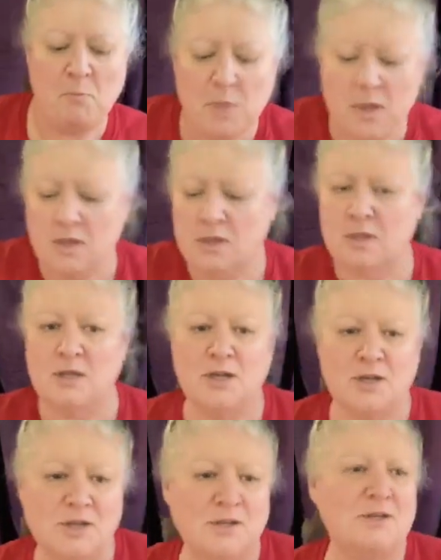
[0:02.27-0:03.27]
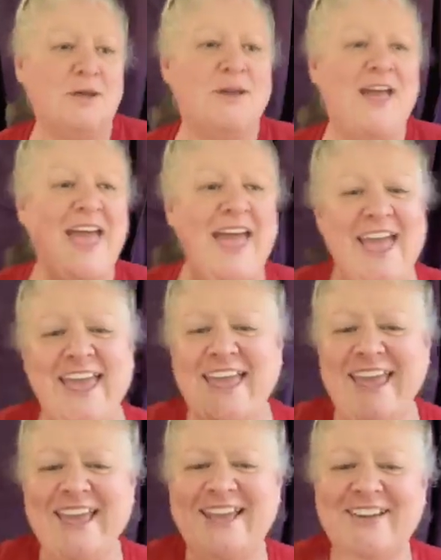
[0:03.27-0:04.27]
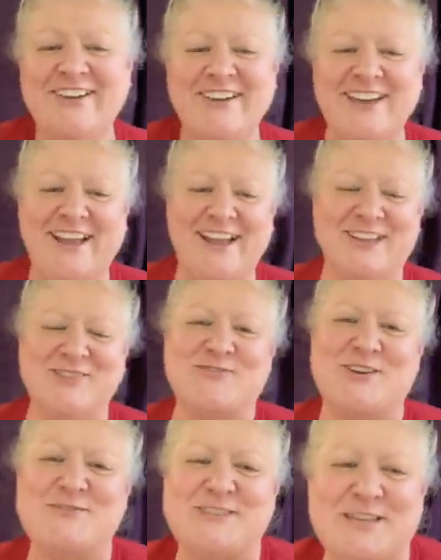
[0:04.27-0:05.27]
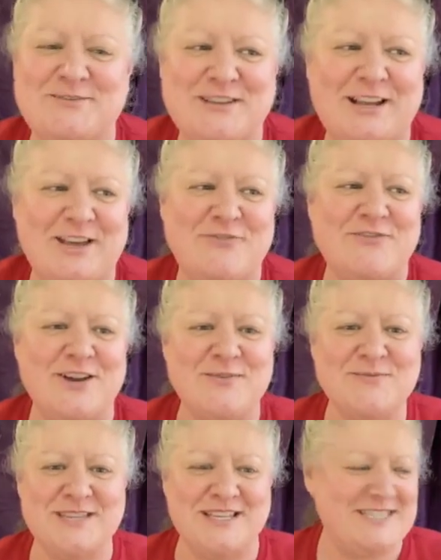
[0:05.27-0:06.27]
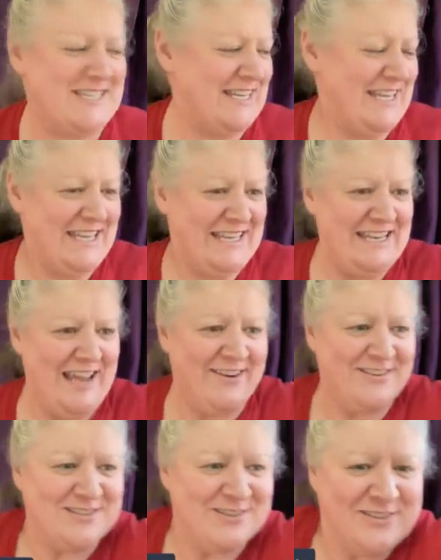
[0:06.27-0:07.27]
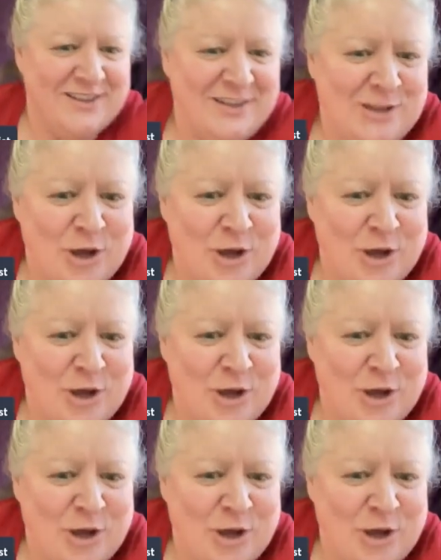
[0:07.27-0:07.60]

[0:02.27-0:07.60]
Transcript: Hey, kia ora. Helen Brahms taking you live from Sun City in Arizona.